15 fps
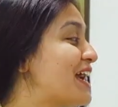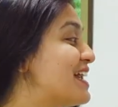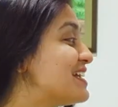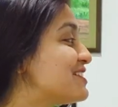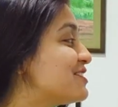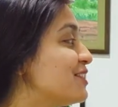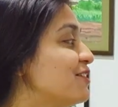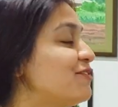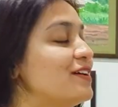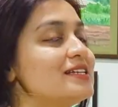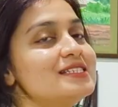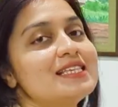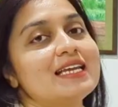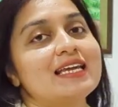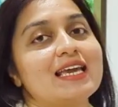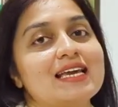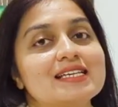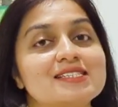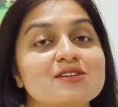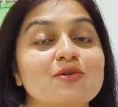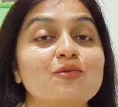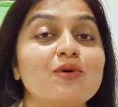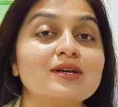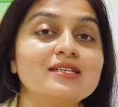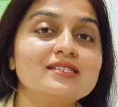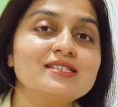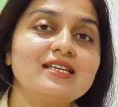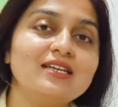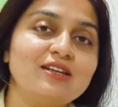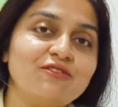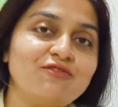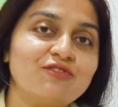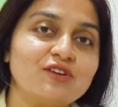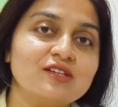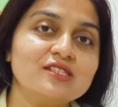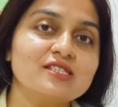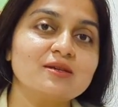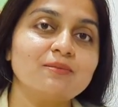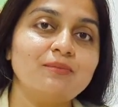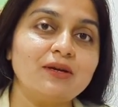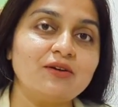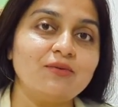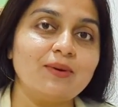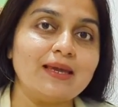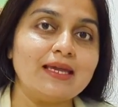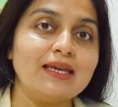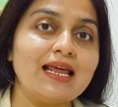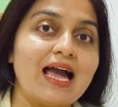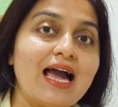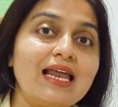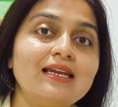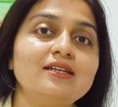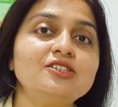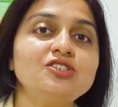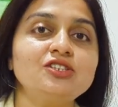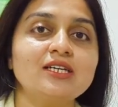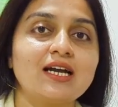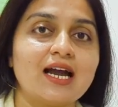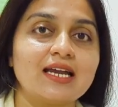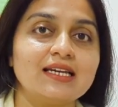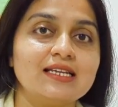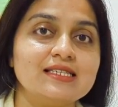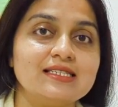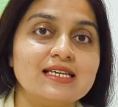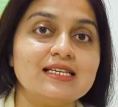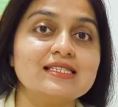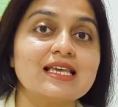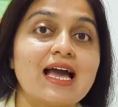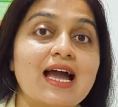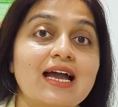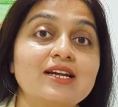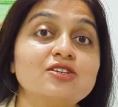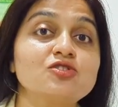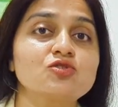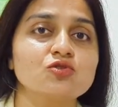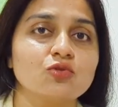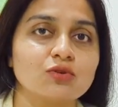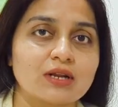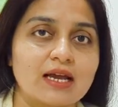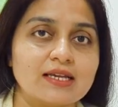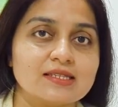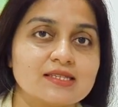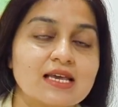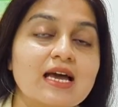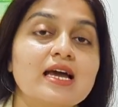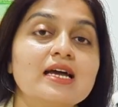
So the first thing is, what is the difference between allergic eye disease and sore eyes?